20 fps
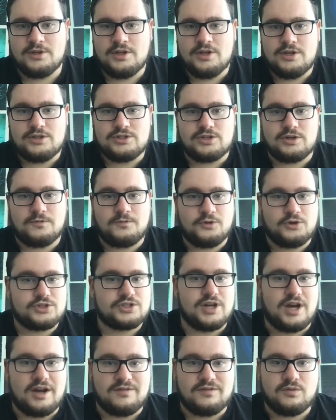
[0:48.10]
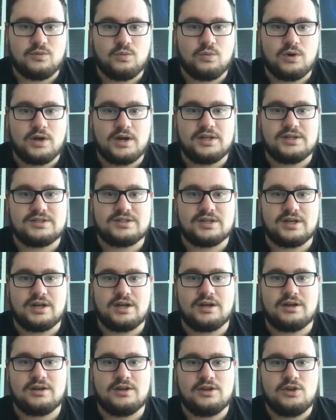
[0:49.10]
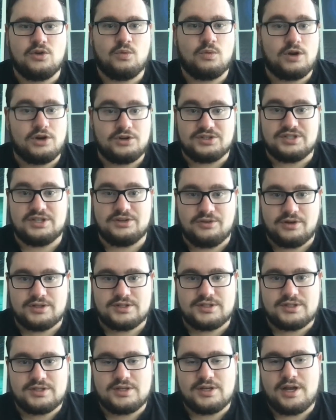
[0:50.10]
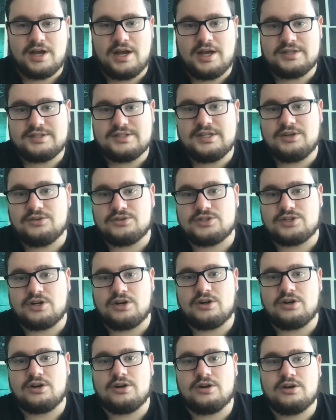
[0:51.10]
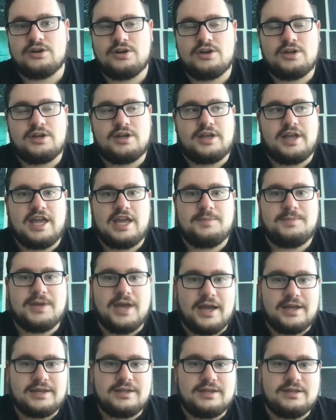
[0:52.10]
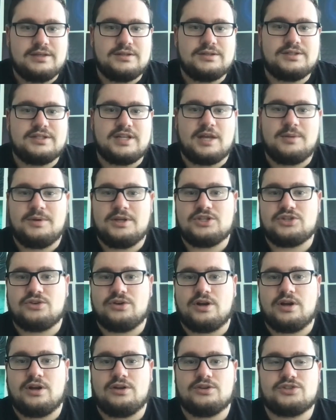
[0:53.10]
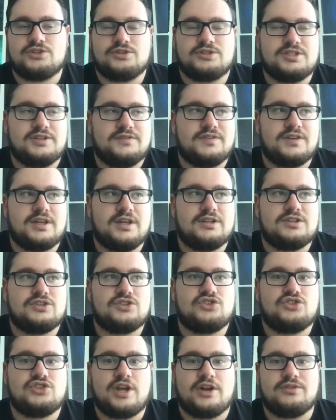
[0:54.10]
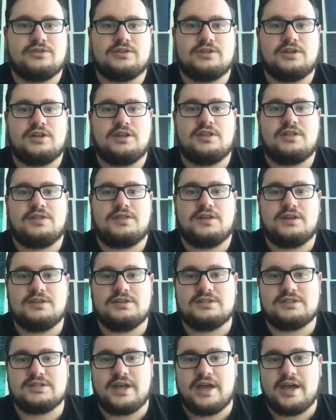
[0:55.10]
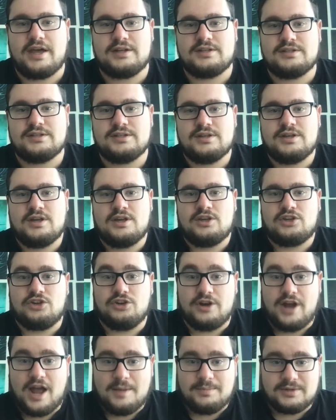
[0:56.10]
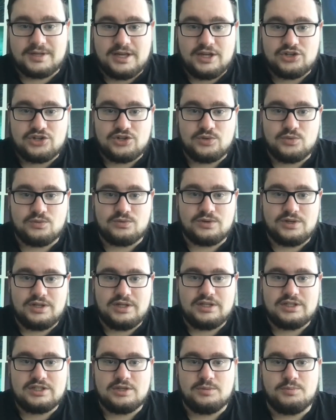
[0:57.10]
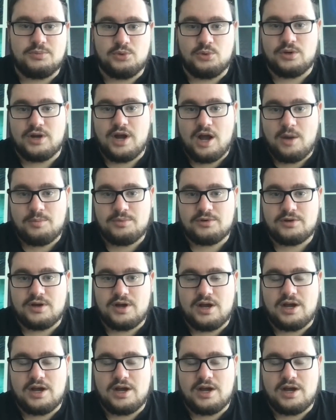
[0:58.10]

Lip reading: So first off, what are secrets? Secrets are API keys, database URL, certificates, generally things that your application will need to boot up.